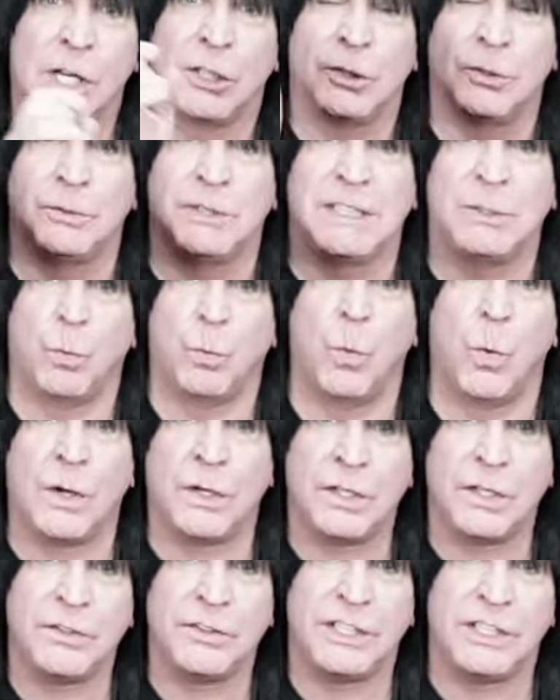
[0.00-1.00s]
You need
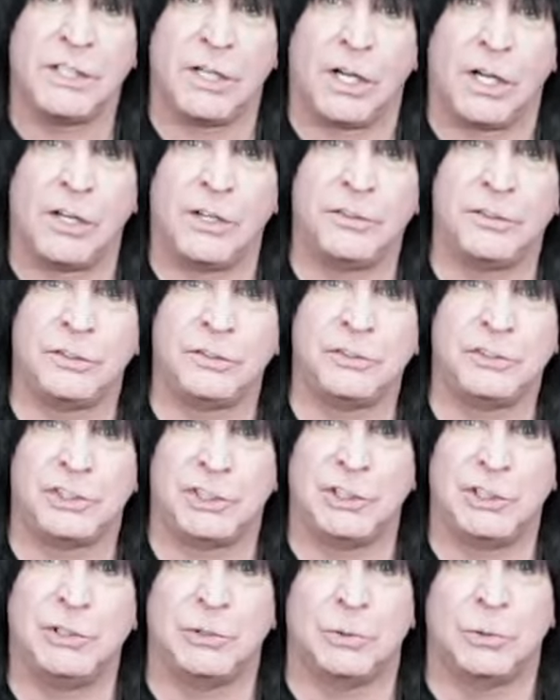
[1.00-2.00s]
one of the other
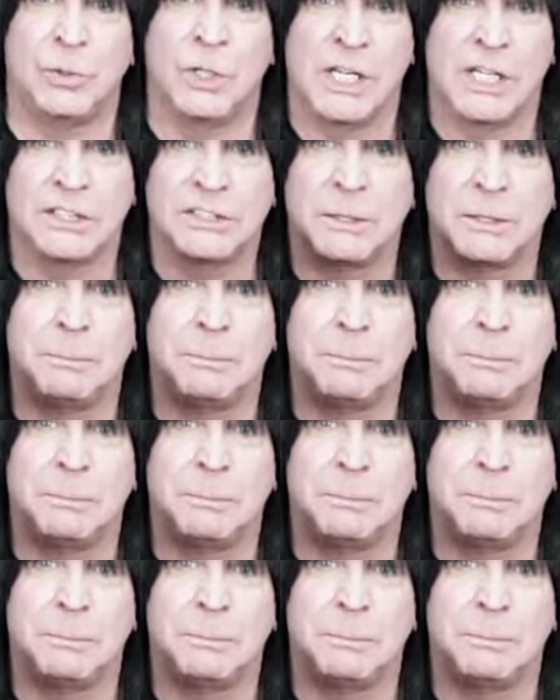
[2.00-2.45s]
two